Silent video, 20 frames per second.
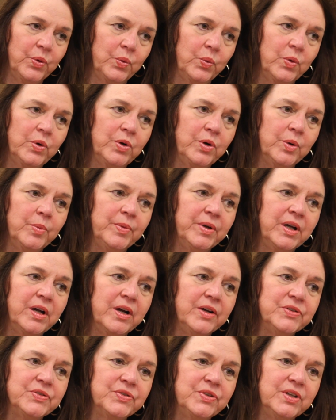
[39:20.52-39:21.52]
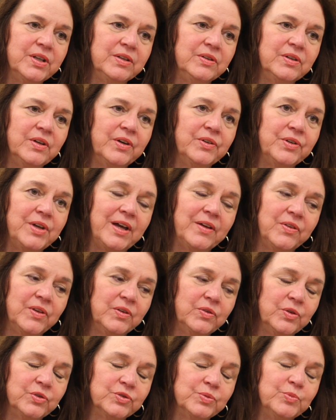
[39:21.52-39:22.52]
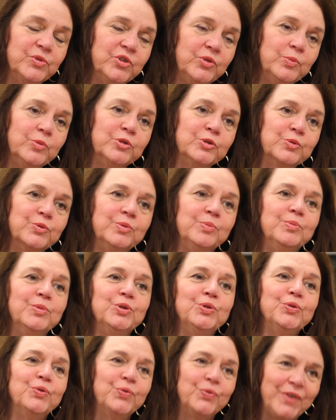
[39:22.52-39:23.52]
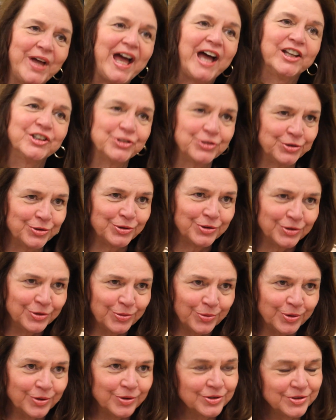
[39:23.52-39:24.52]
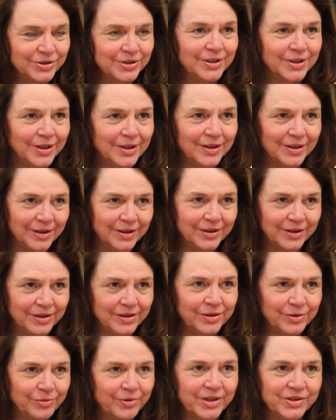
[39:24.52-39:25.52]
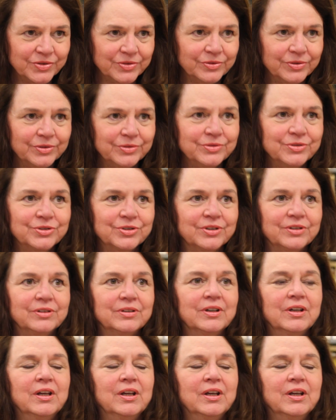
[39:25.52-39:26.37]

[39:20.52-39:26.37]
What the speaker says: were, because then I think those movements would move faster towards a good resolution.